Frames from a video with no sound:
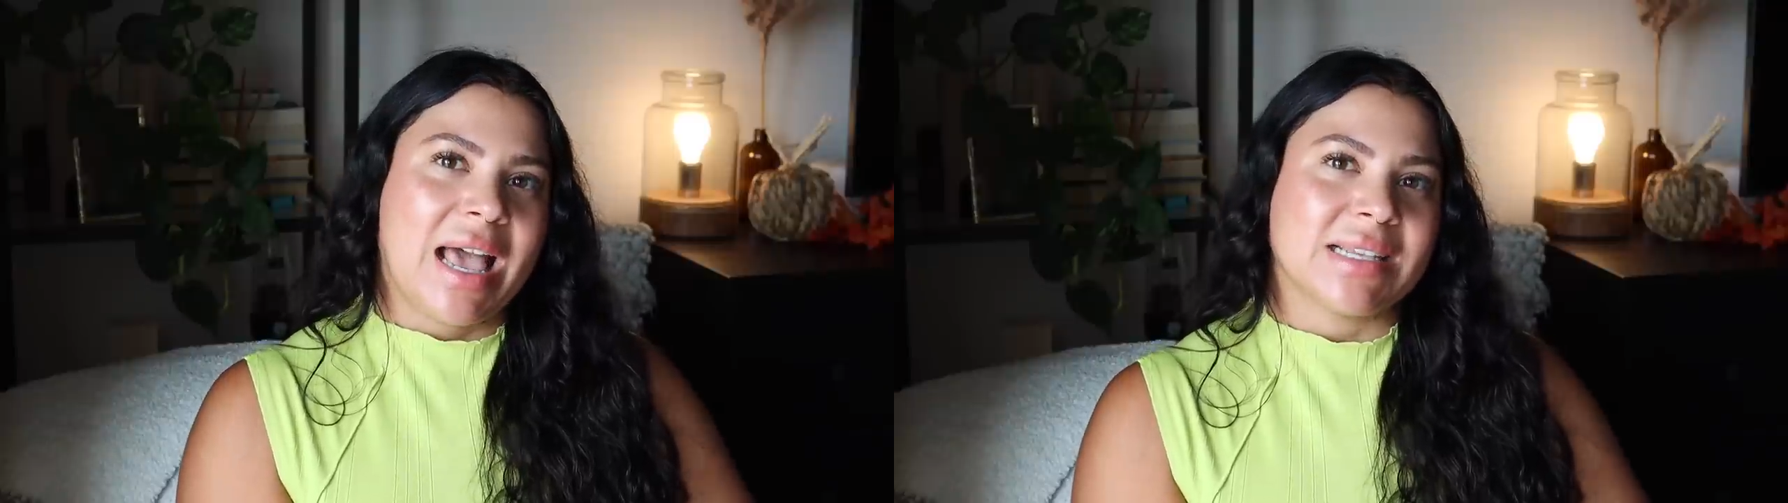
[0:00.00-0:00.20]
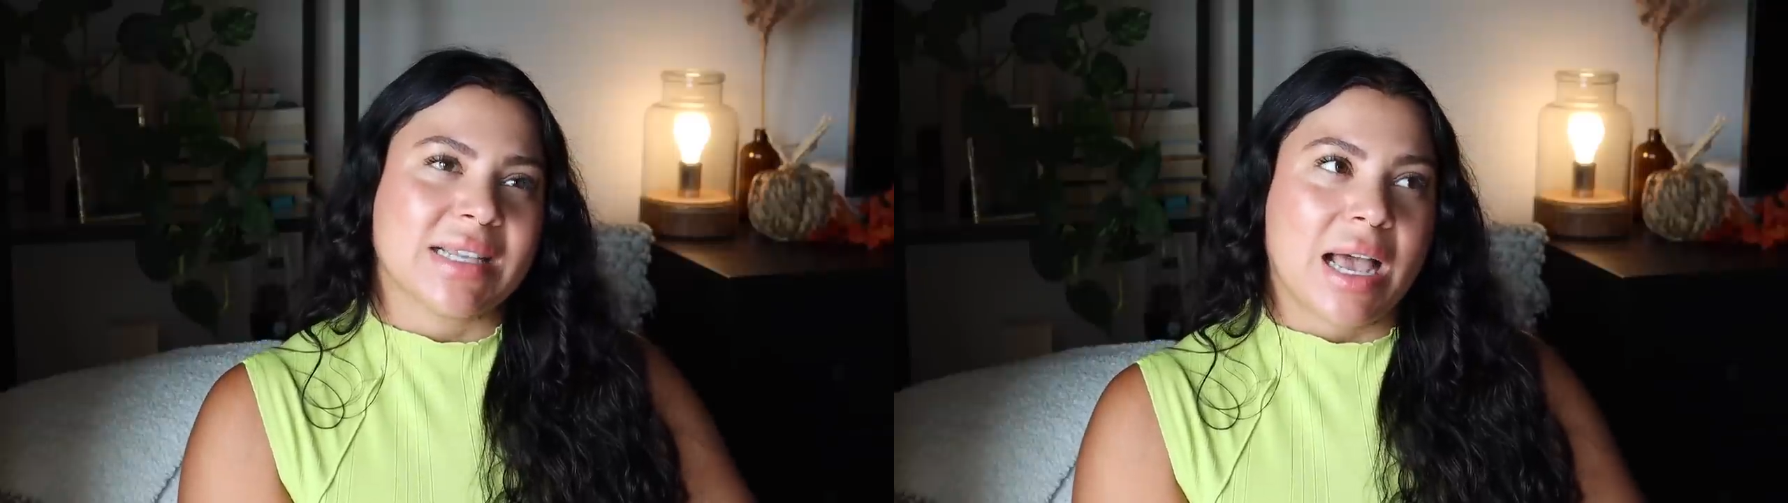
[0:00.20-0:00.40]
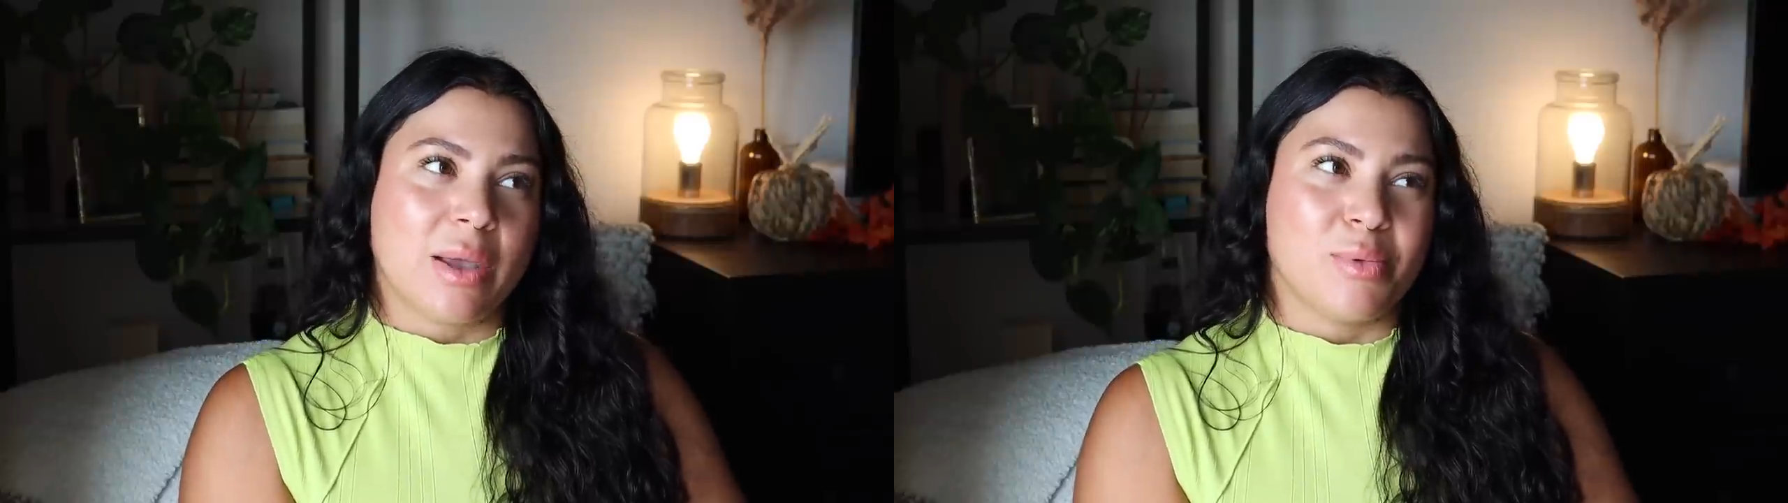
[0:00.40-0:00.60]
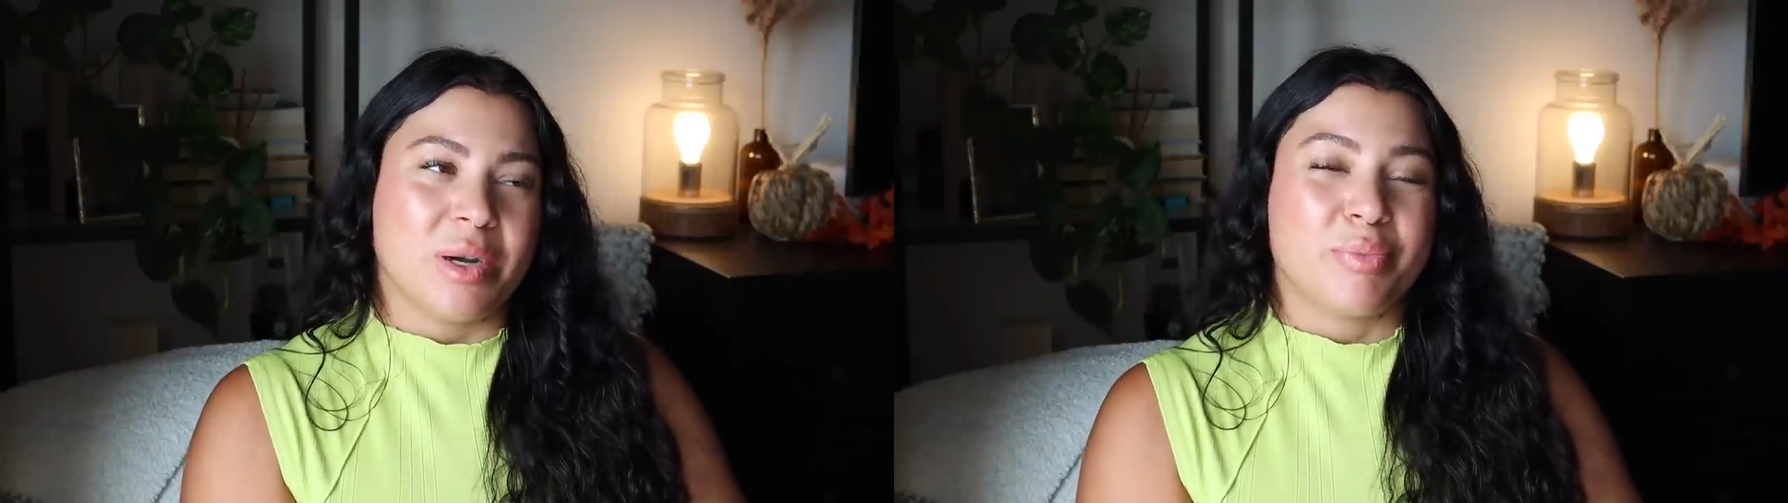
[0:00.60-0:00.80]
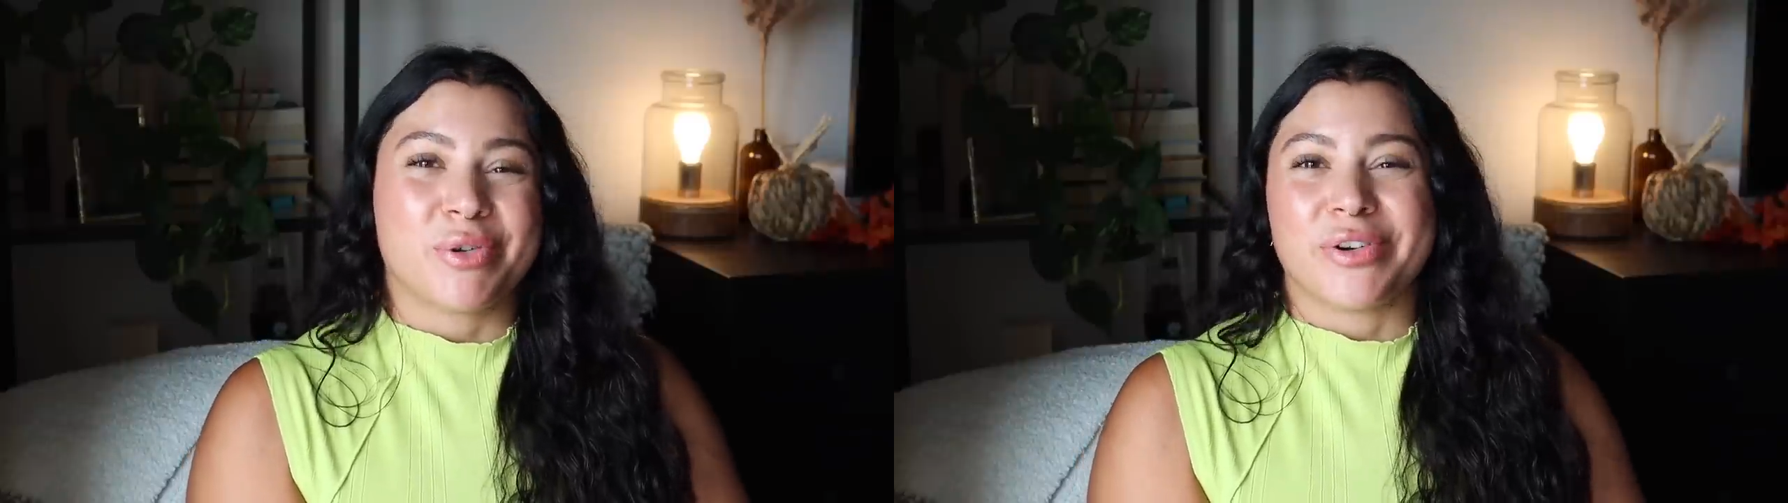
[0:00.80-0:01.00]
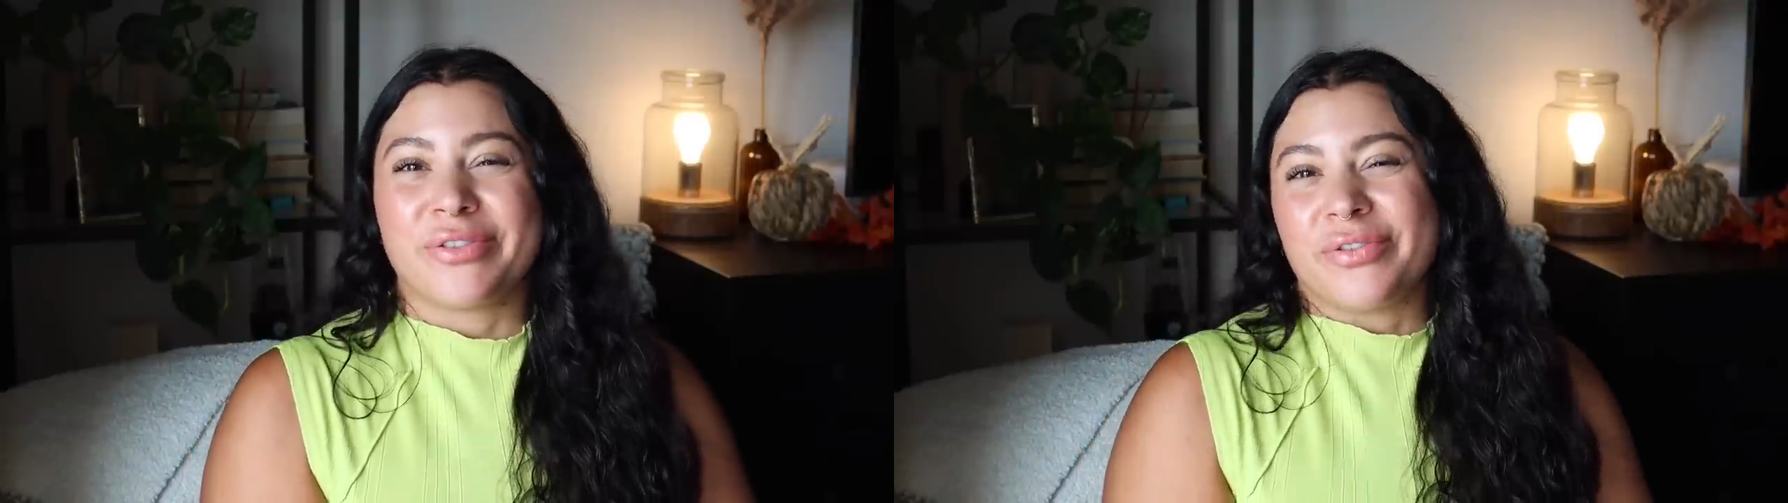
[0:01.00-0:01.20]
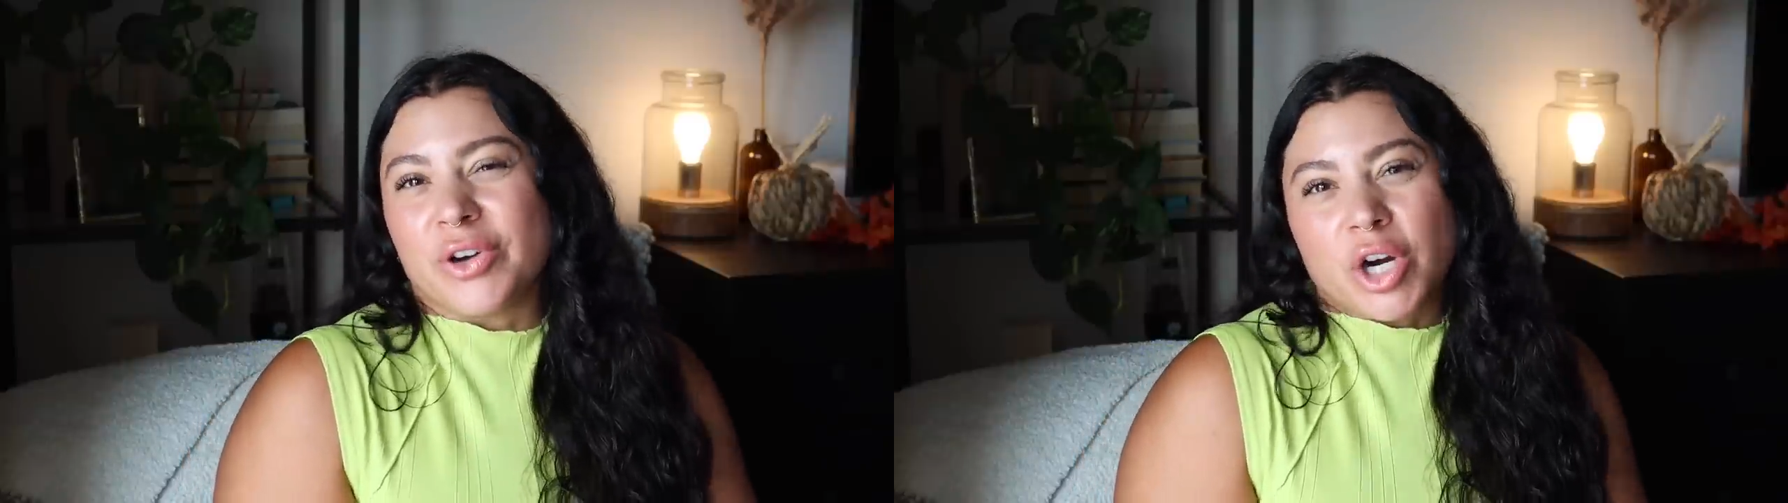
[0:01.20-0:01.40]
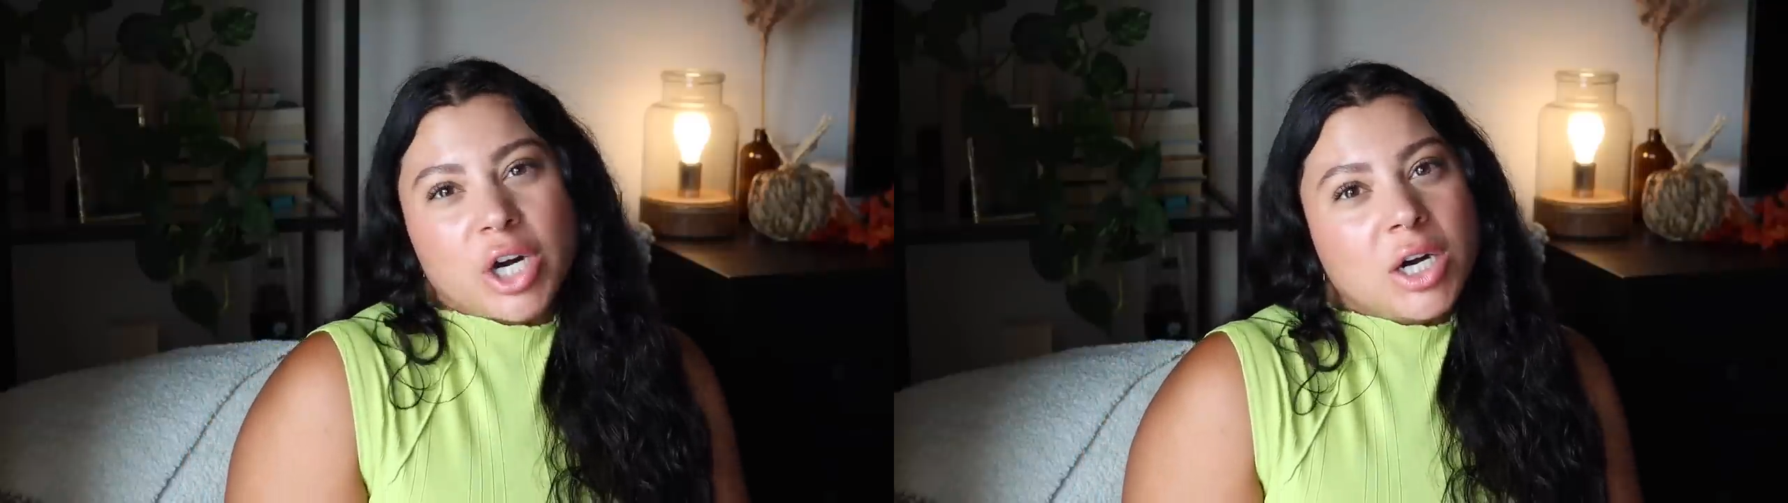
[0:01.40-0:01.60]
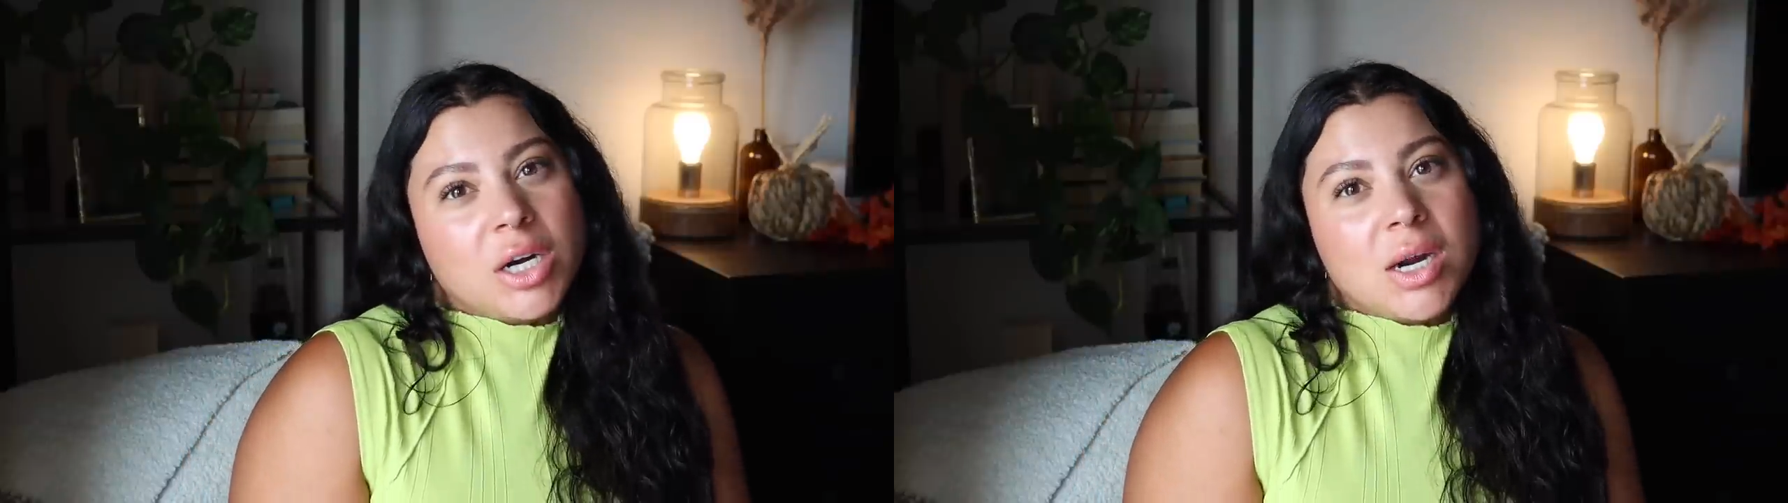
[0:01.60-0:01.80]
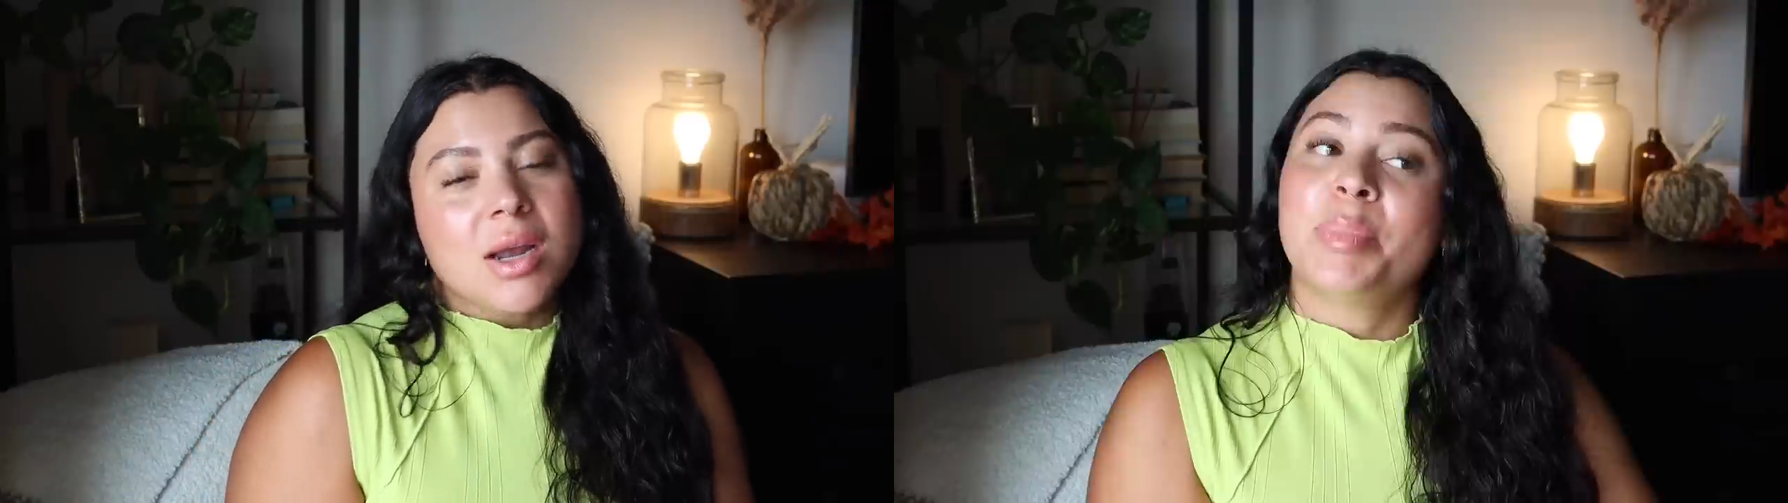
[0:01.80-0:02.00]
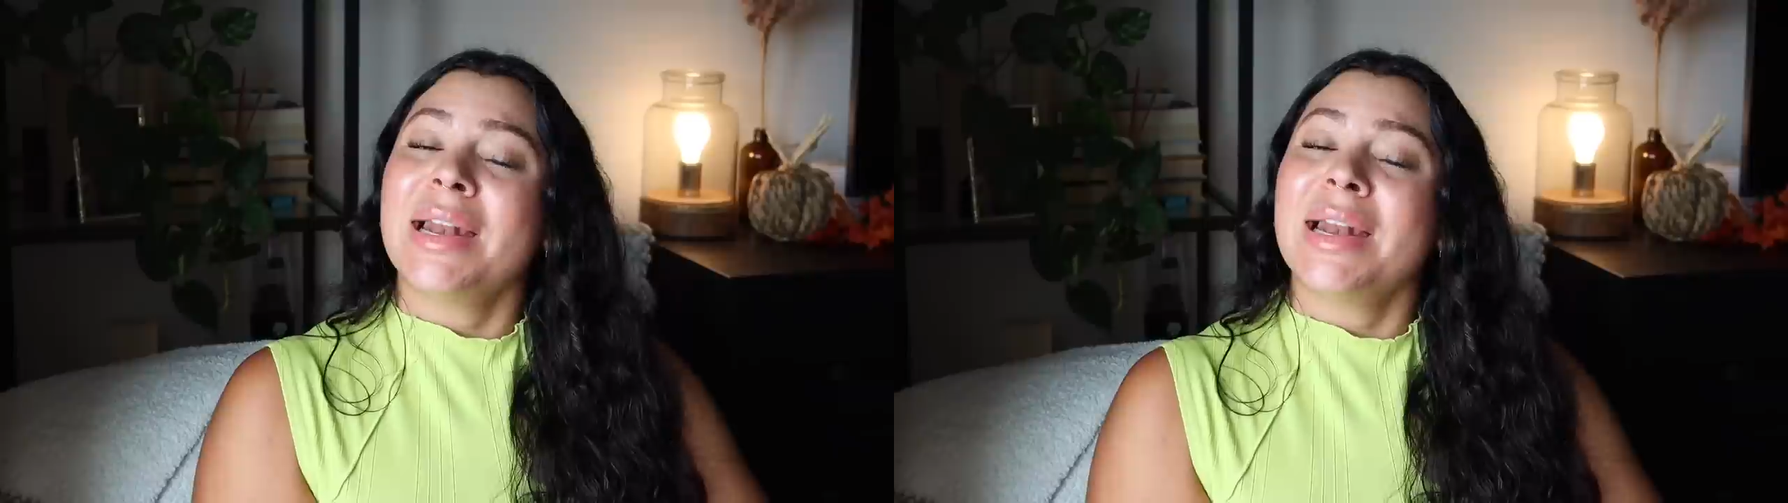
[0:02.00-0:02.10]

as I would prefer,